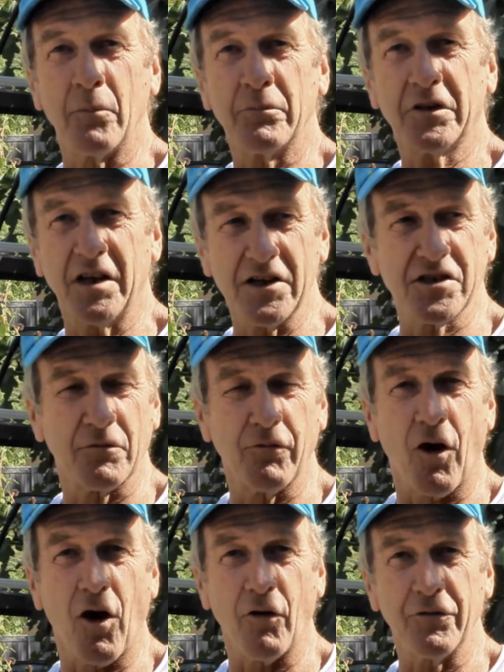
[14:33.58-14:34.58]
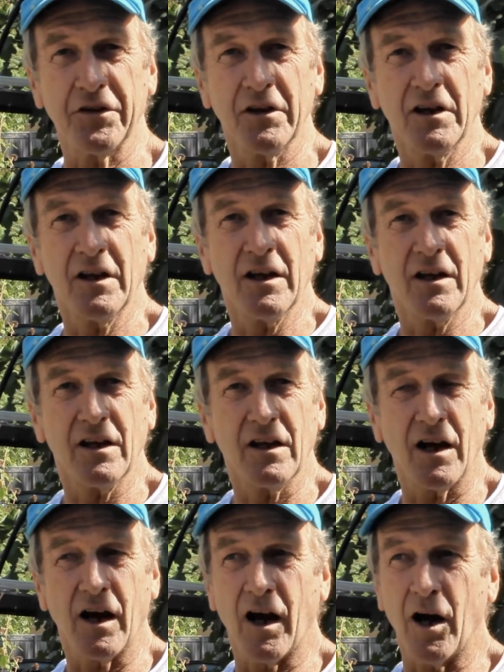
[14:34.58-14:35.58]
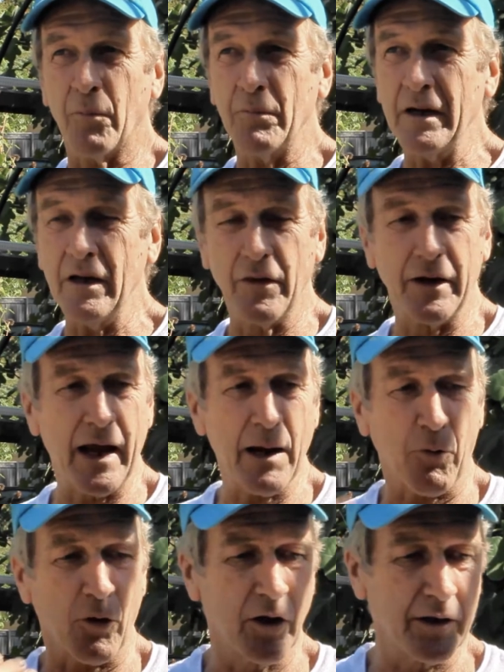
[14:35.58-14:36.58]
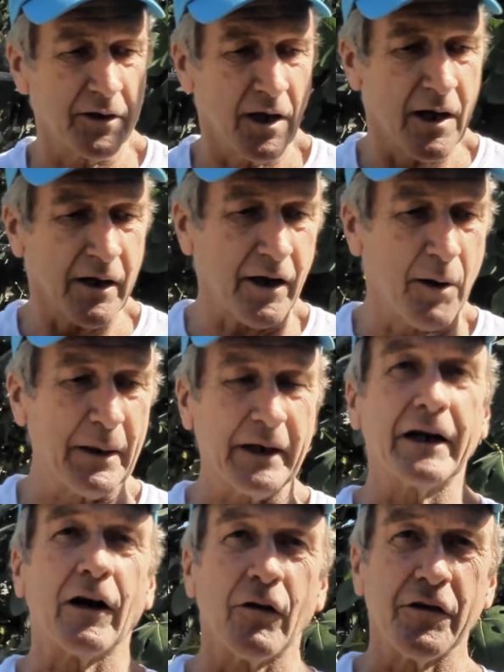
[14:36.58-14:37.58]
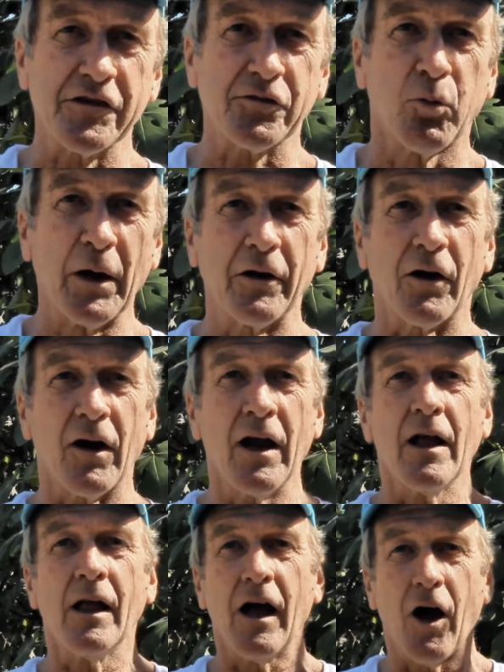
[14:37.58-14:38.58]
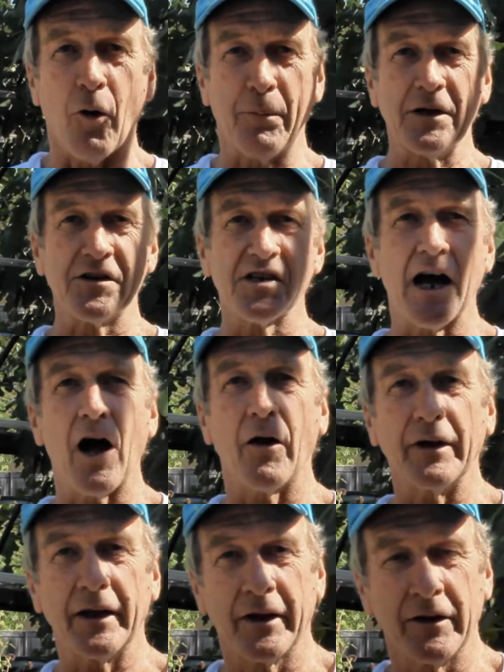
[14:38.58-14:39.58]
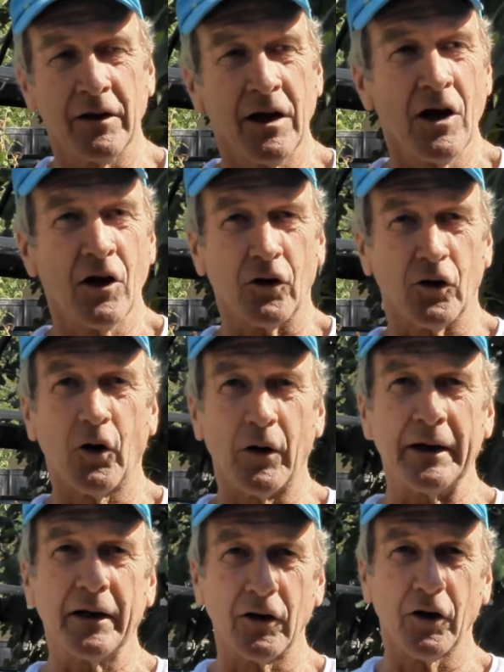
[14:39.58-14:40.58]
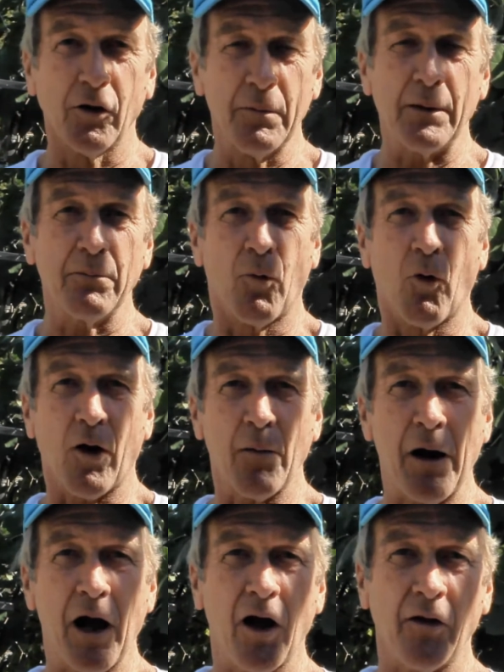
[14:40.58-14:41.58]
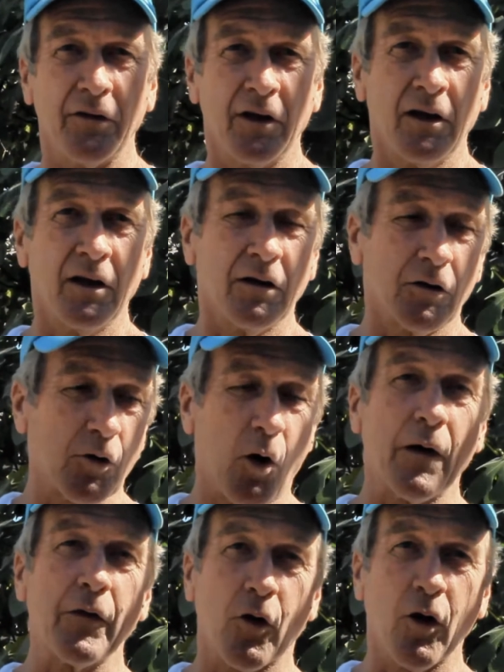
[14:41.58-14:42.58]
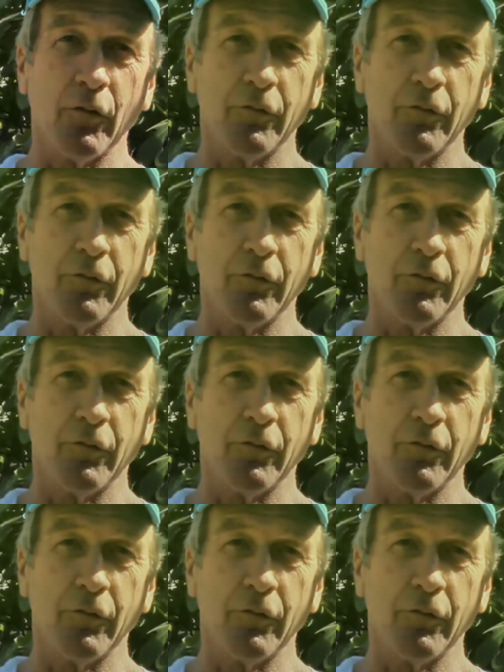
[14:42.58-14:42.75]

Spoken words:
kids involved in the neighborhood, coming in here this winter, helping us out and learning a little bit more about growing their own